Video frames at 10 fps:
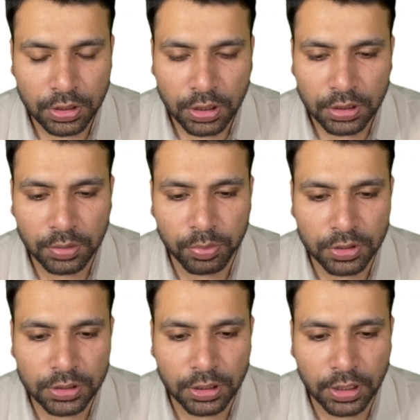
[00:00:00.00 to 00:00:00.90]
the
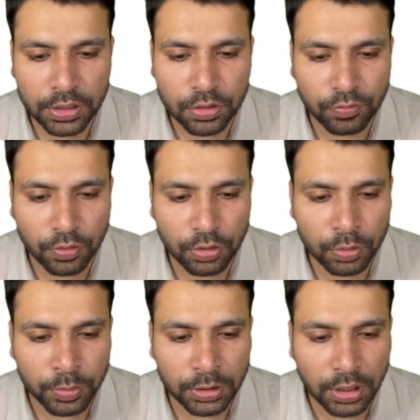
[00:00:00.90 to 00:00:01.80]
percentage of volume
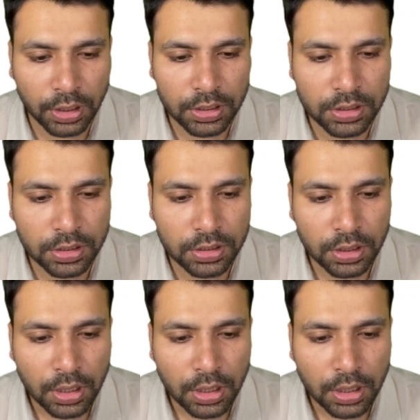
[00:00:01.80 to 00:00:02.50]
increase is